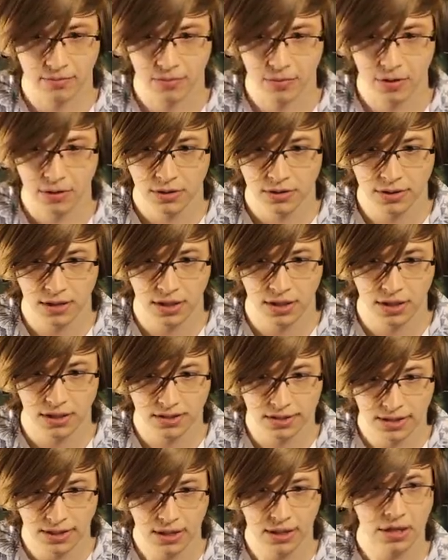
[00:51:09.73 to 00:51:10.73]
Da
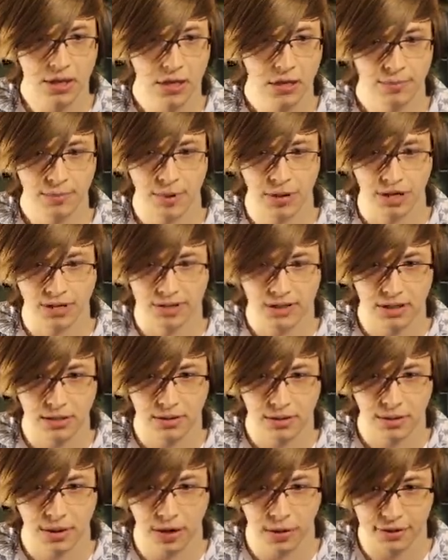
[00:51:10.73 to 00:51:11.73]
da, but,
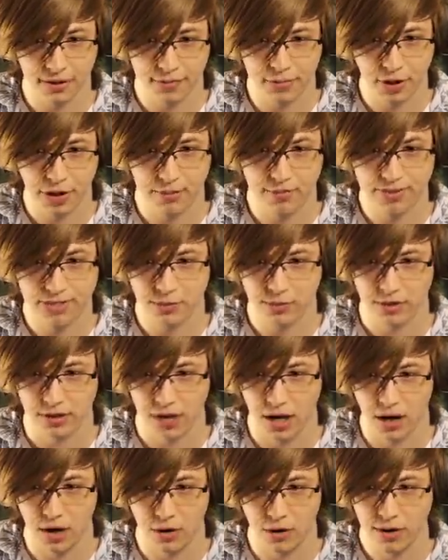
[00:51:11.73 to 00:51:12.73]
Oh, the problem is we're
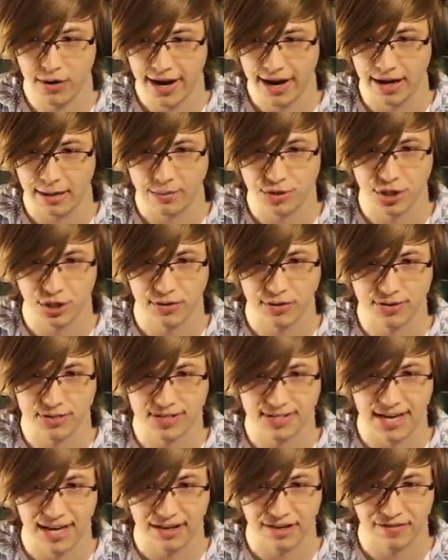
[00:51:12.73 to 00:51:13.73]
low, and I'm sure there's a
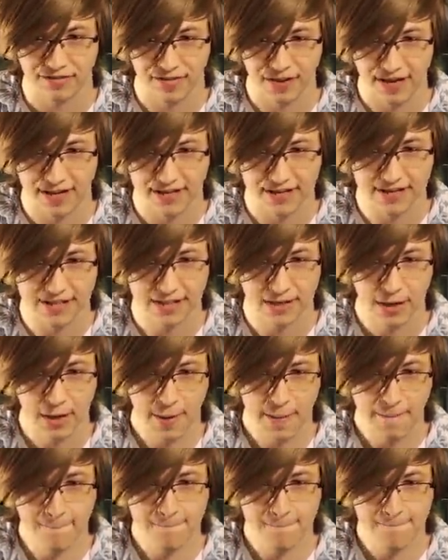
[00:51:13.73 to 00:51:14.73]
second phase.
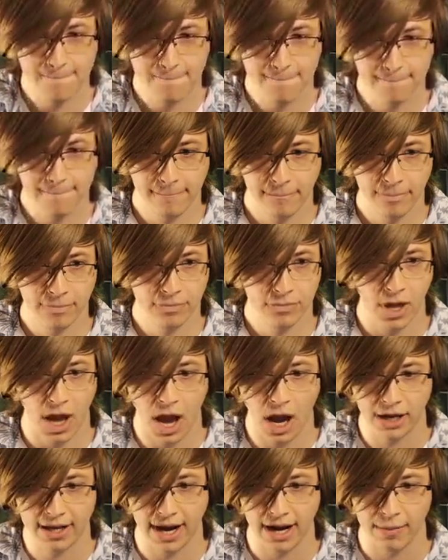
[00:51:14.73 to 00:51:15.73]

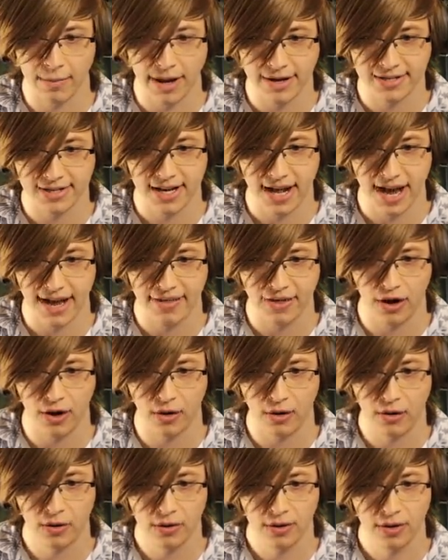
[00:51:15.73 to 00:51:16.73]
Oh god, I'm about to die,
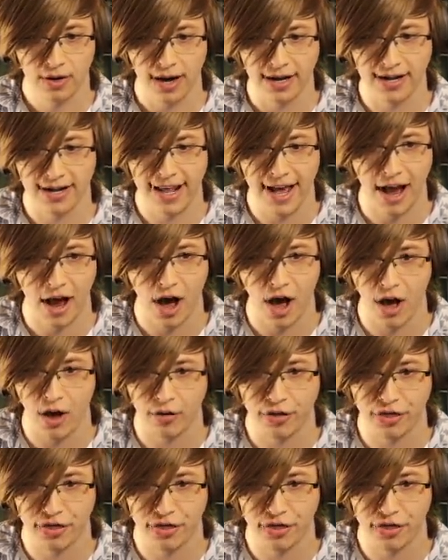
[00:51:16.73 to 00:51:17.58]
though. I need health.